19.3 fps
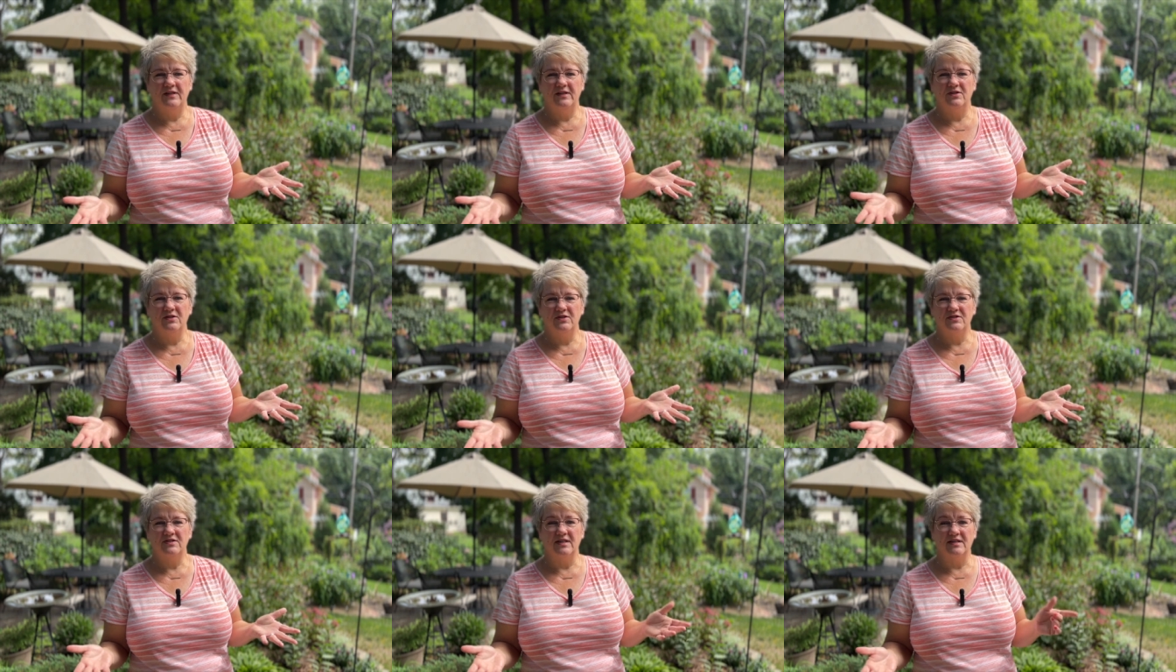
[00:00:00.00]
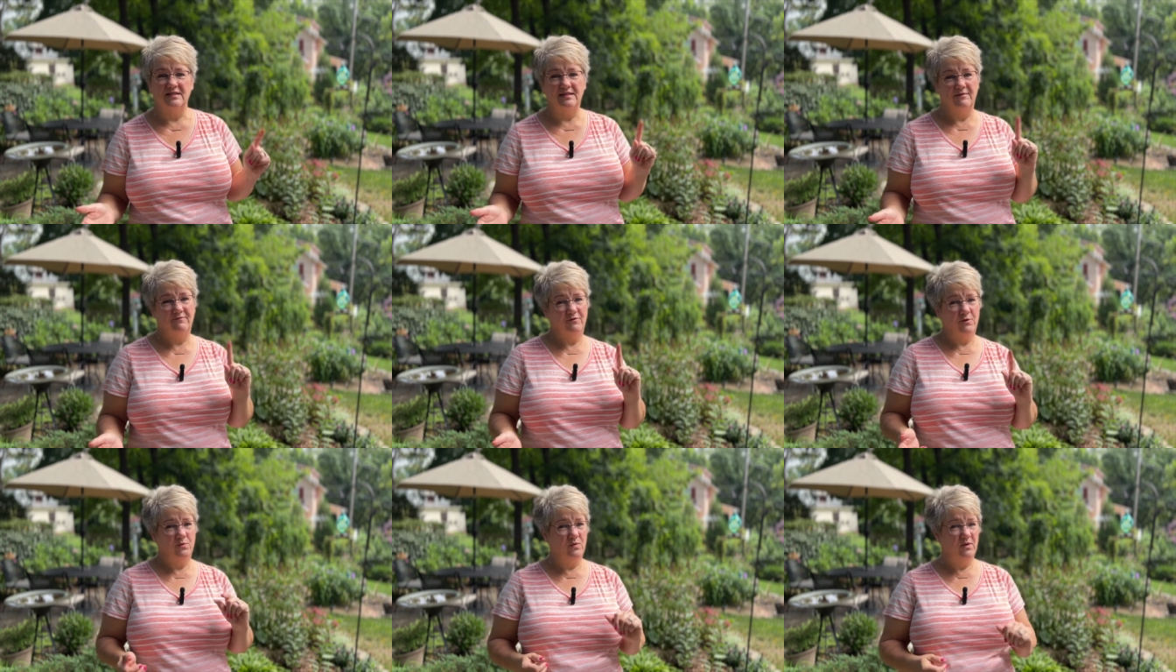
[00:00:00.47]
feeders
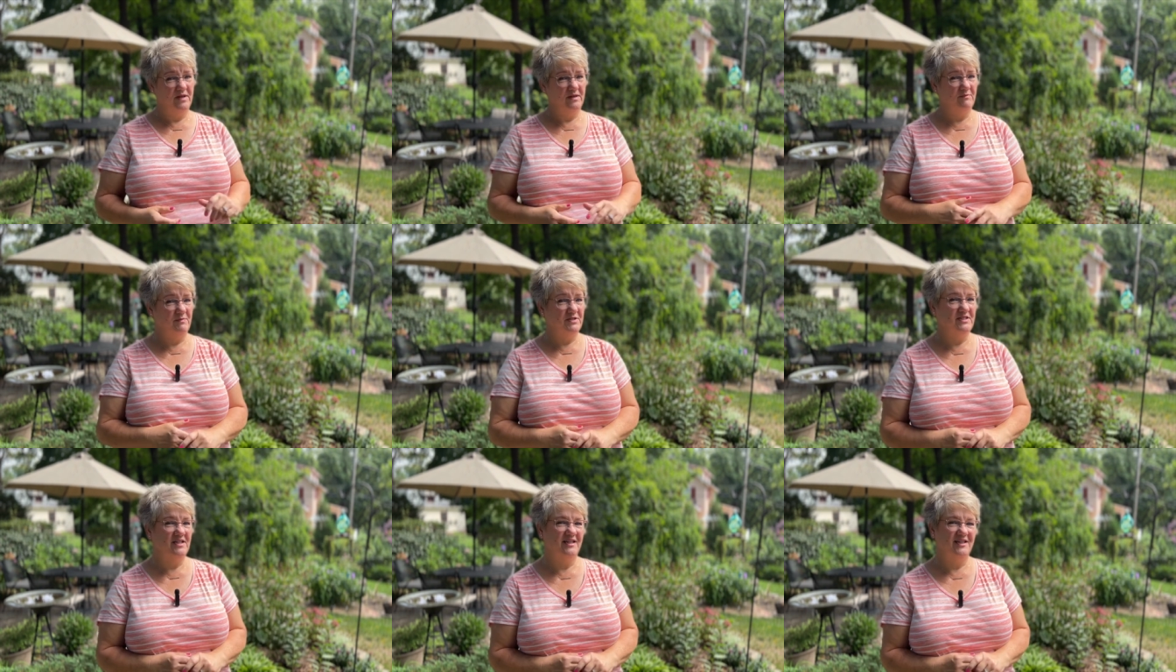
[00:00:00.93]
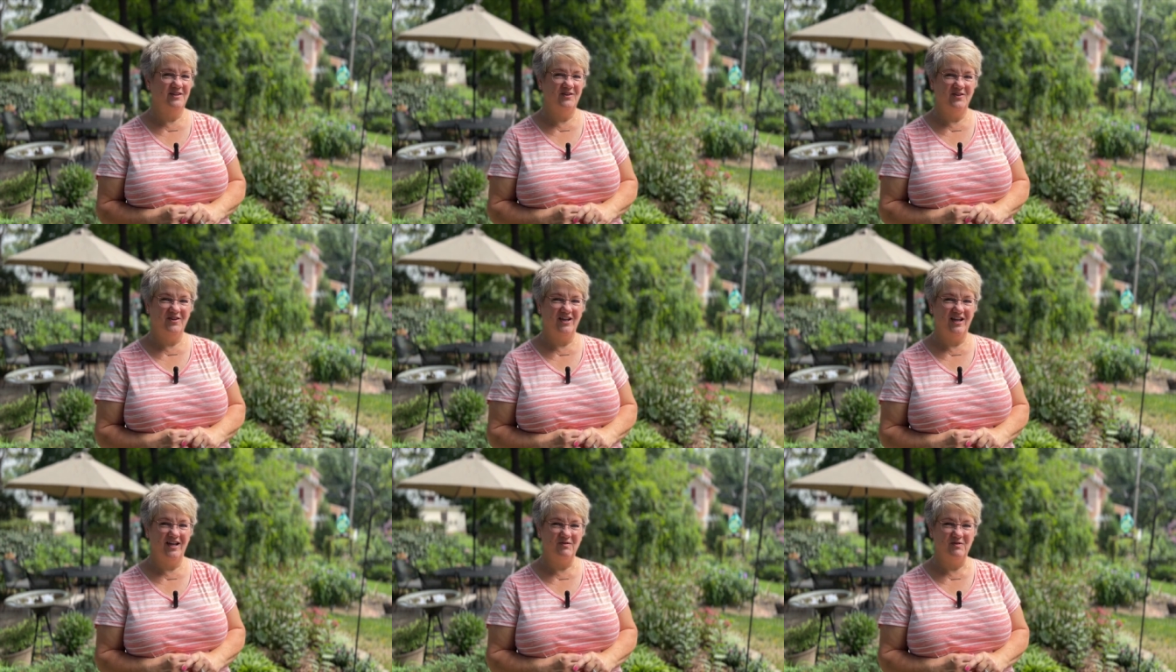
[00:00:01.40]
except for one
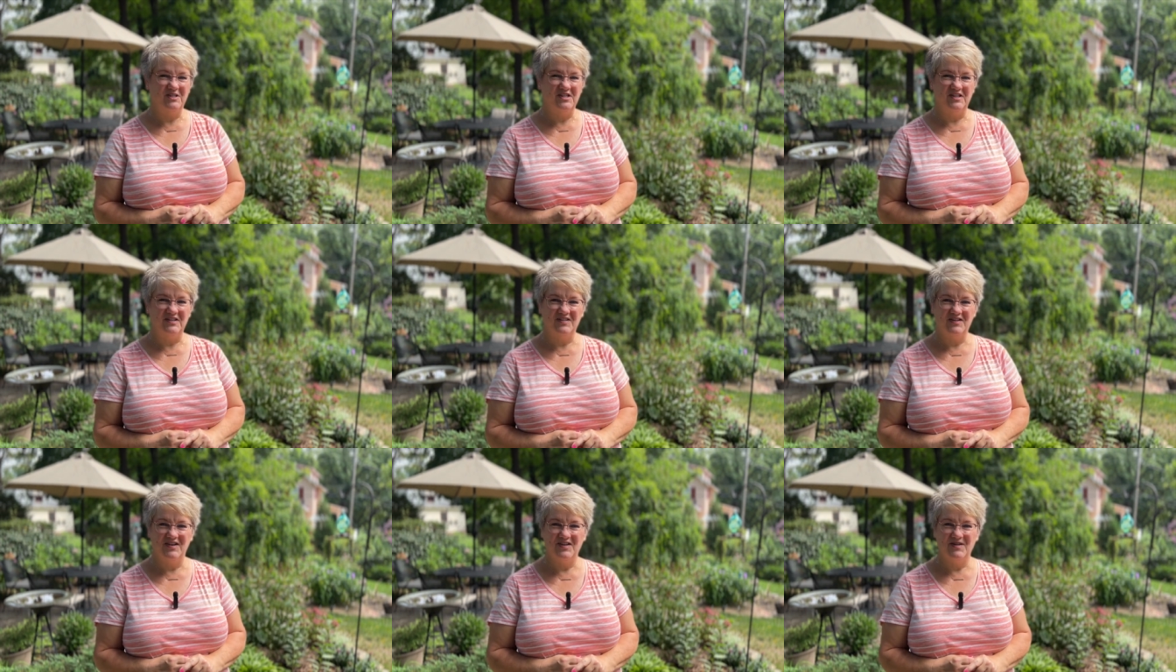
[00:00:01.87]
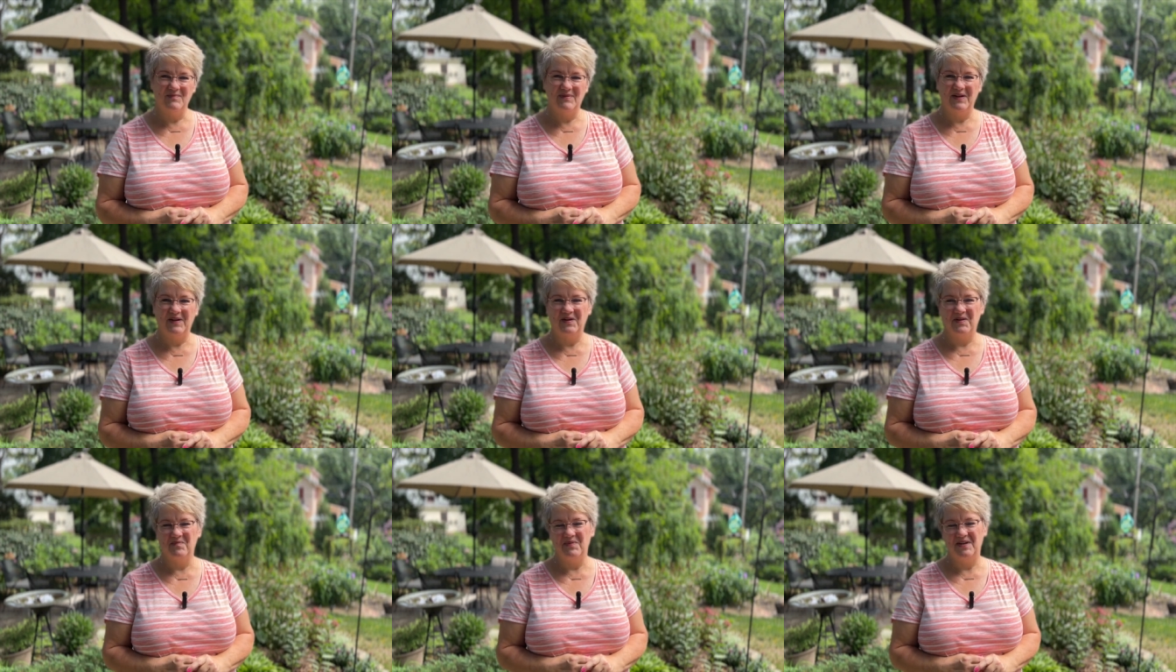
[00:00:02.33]
particular kind, which I'll talk
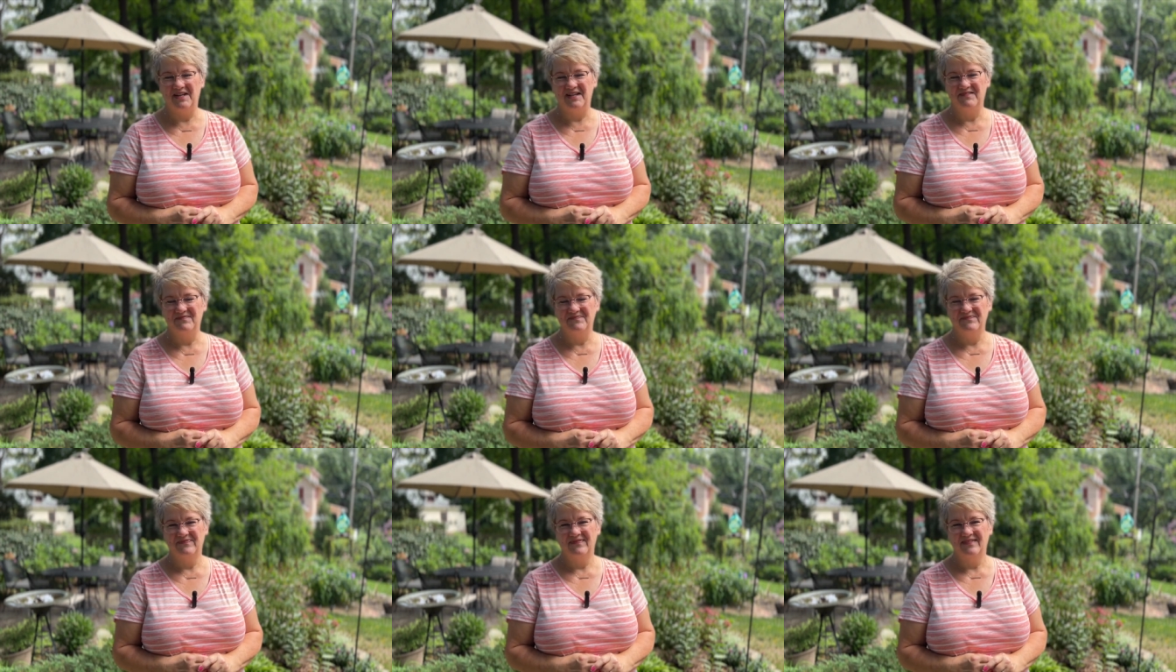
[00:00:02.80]
about in a minute.